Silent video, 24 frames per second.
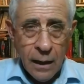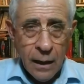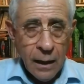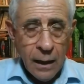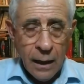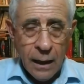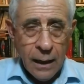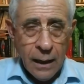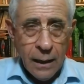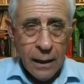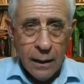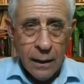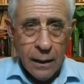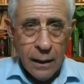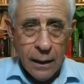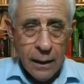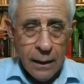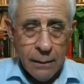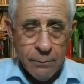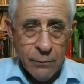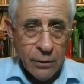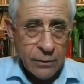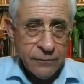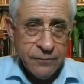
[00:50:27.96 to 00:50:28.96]

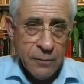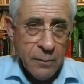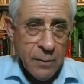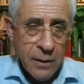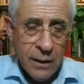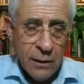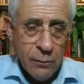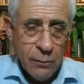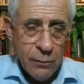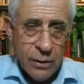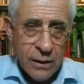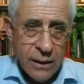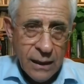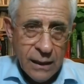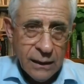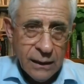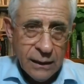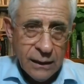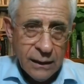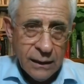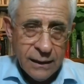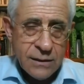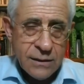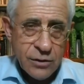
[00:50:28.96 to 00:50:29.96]
I'm not familiar with any
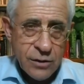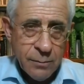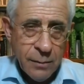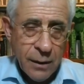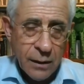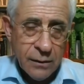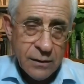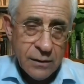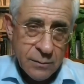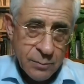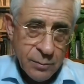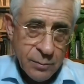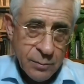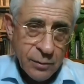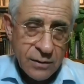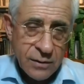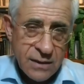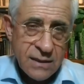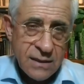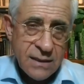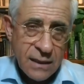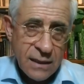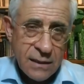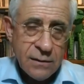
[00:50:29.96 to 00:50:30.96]
research about this because
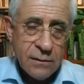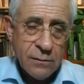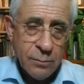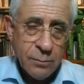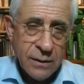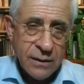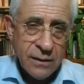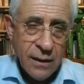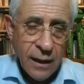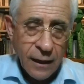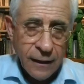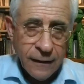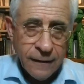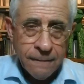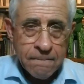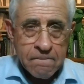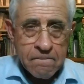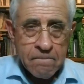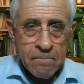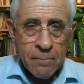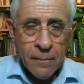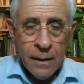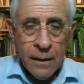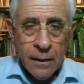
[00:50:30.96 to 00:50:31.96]
it has to be done.
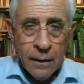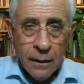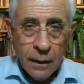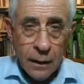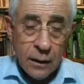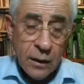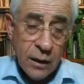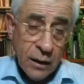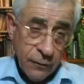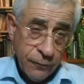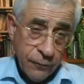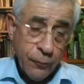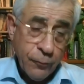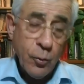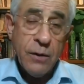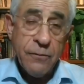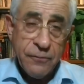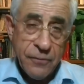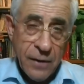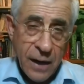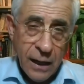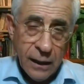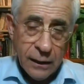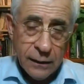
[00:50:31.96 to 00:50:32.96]
And if we
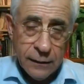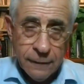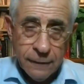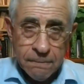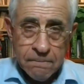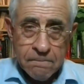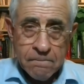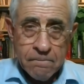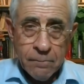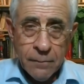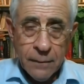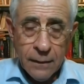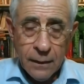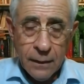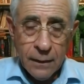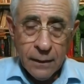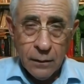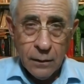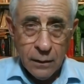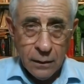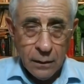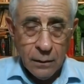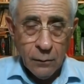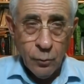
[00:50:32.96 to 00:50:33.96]
find,
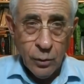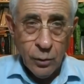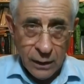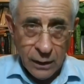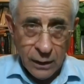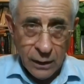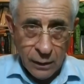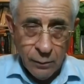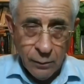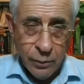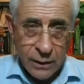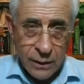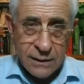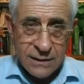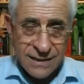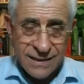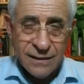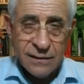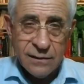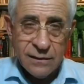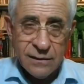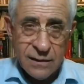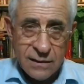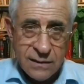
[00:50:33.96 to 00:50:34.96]
with a
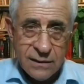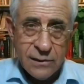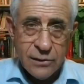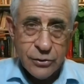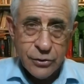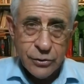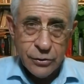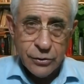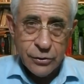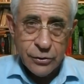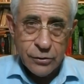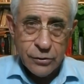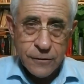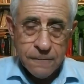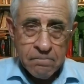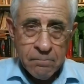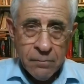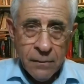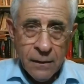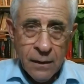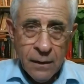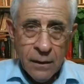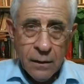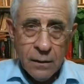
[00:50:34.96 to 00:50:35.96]
serious research,
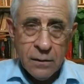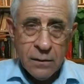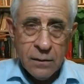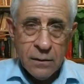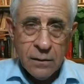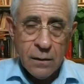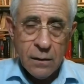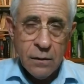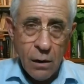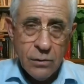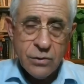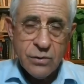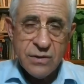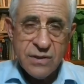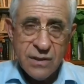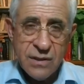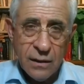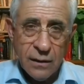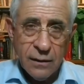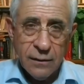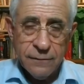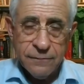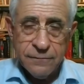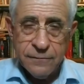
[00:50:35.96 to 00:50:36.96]
that those who
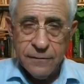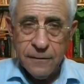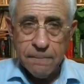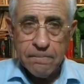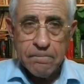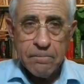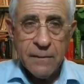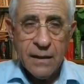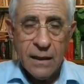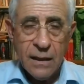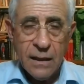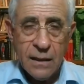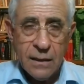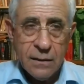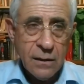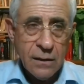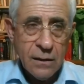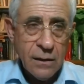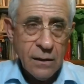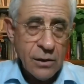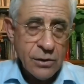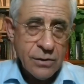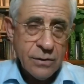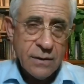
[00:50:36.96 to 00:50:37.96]
served in the
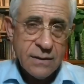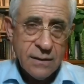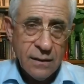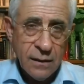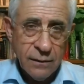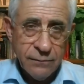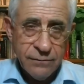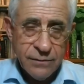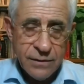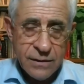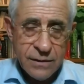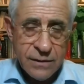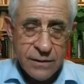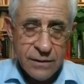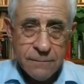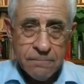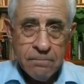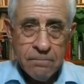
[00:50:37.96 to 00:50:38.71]
national service